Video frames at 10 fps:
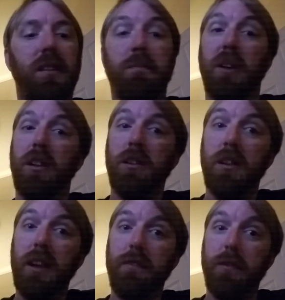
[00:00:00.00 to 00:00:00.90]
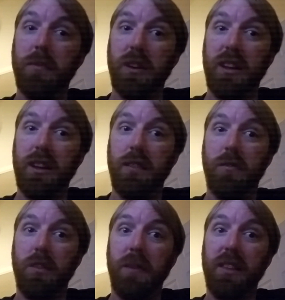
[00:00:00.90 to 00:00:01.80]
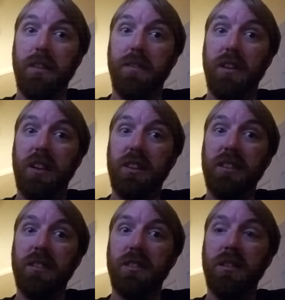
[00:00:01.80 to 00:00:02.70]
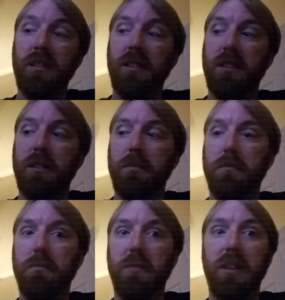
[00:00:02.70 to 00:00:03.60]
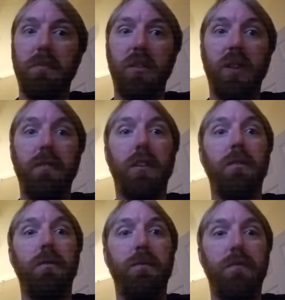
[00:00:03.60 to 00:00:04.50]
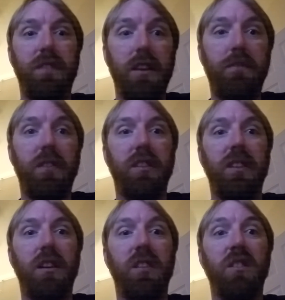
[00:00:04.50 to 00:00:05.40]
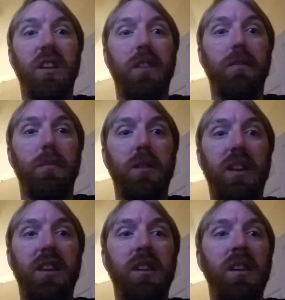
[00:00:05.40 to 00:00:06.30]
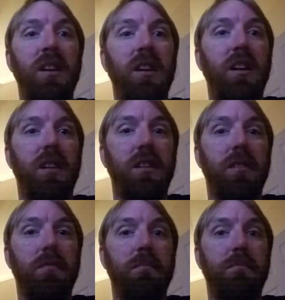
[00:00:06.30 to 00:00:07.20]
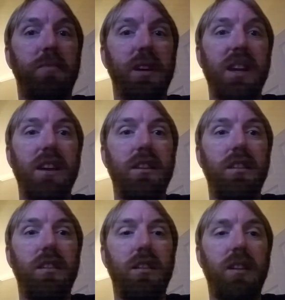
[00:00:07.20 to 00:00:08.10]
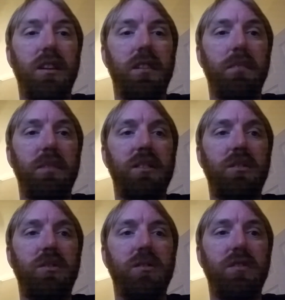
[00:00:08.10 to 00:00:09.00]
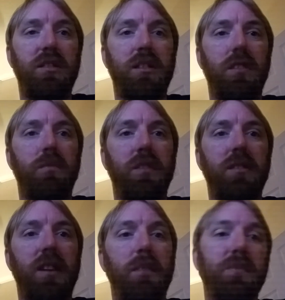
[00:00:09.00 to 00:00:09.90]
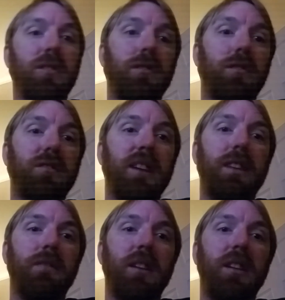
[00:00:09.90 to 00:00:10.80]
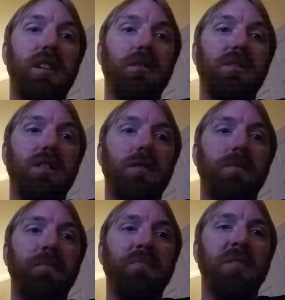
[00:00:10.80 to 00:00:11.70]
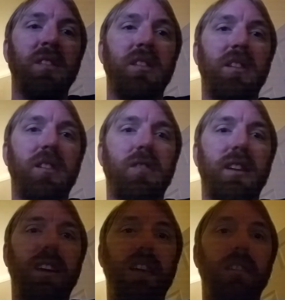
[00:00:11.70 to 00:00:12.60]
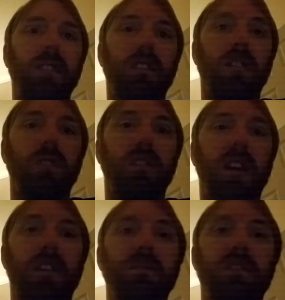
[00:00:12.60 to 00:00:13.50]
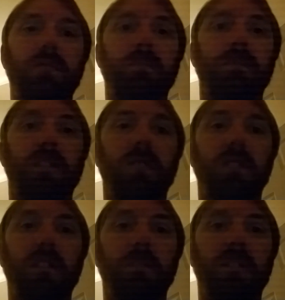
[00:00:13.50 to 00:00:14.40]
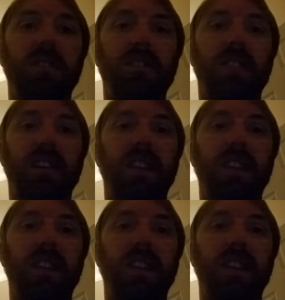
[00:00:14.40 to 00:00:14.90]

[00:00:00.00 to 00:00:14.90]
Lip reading: not hurting for money. I want to make that very clear. Me and my wife are definitely not hurting for money. But it's just, with times are a little tight right now. So, I can't go and have fun with the buses like I